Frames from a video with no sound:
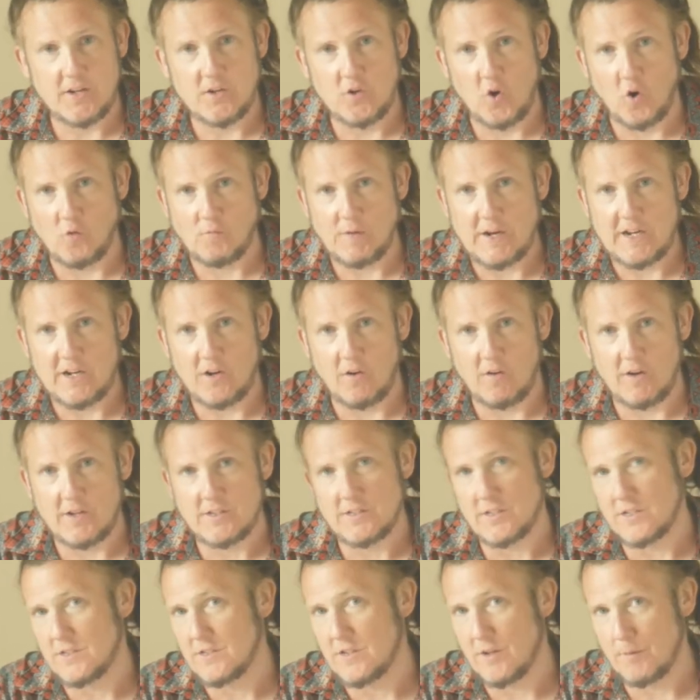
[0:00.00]
not
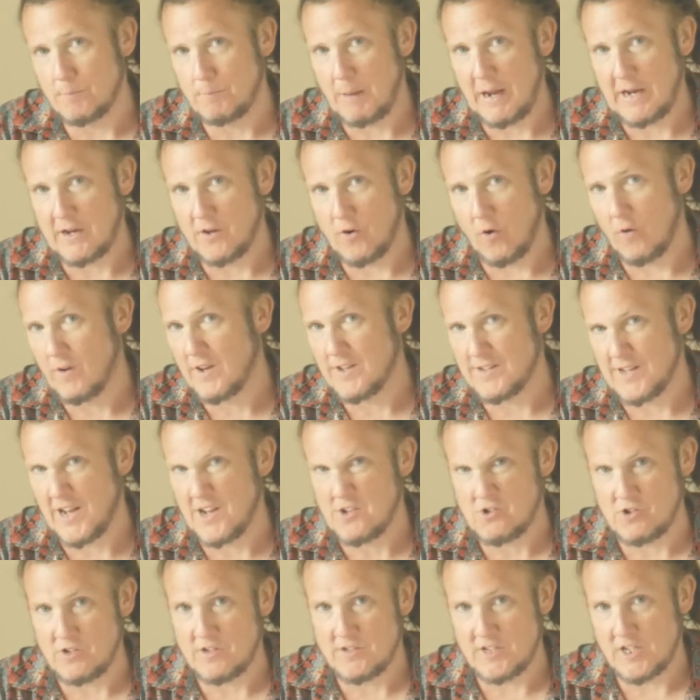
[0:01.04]
realising that Bangkok is
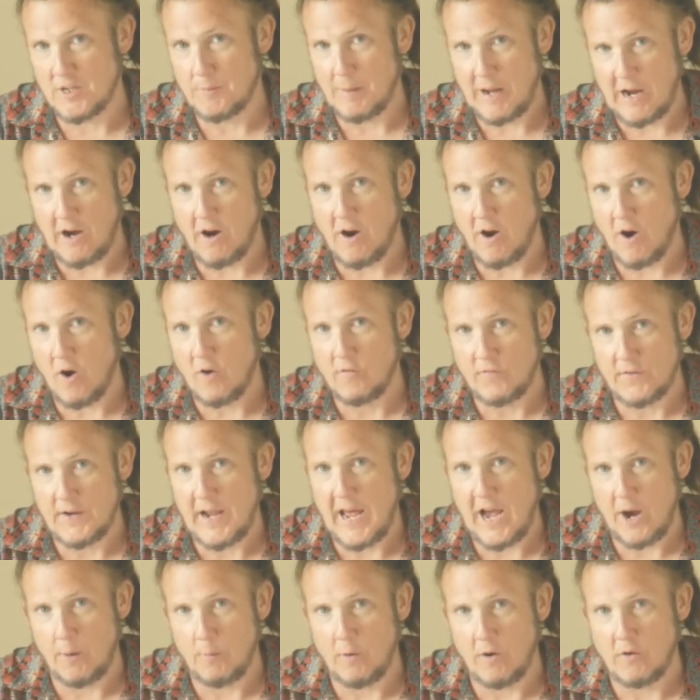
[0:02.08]
actually still about half an
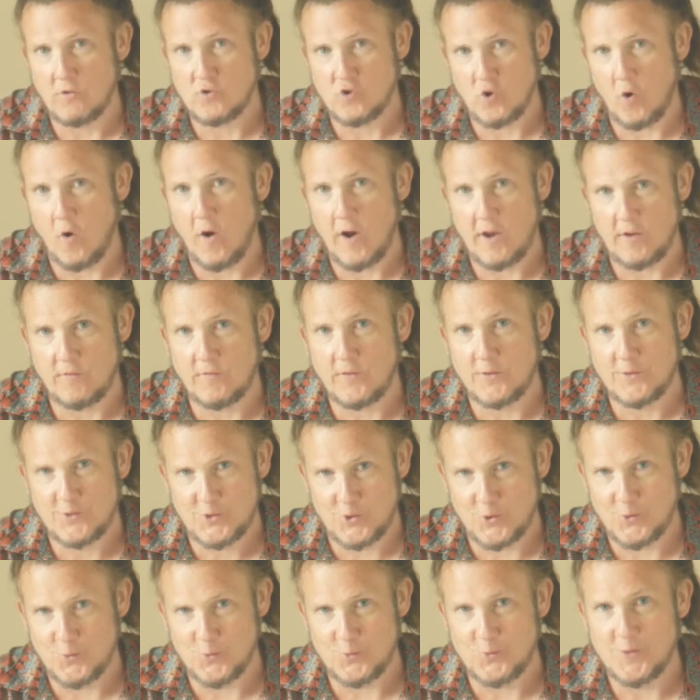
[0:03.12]
hour drive
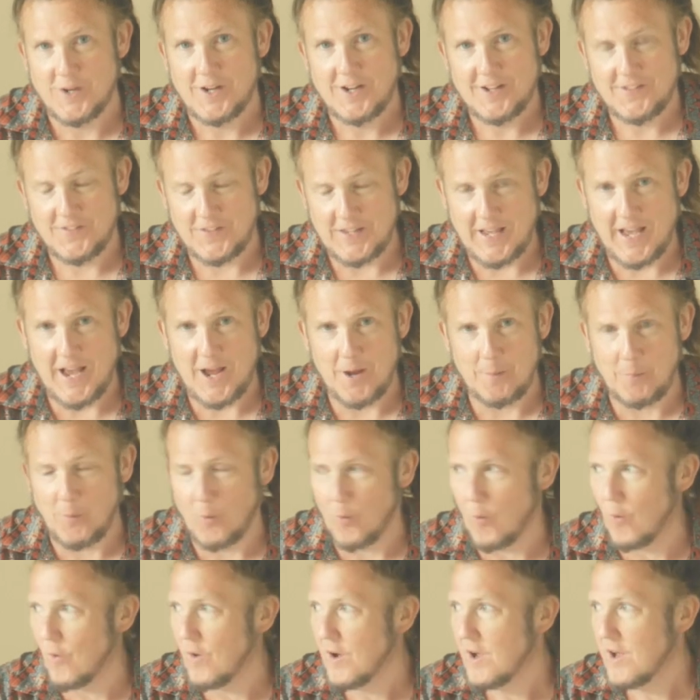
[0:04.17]
to the
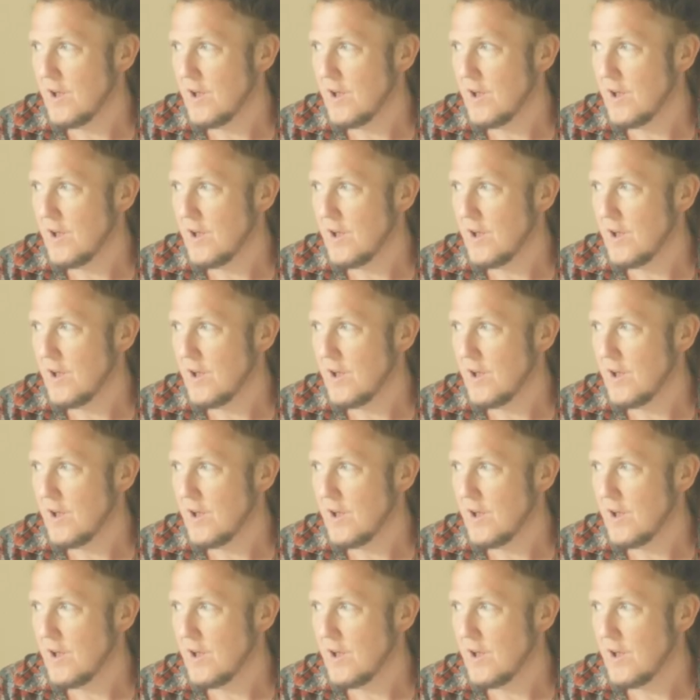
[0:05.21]
airport.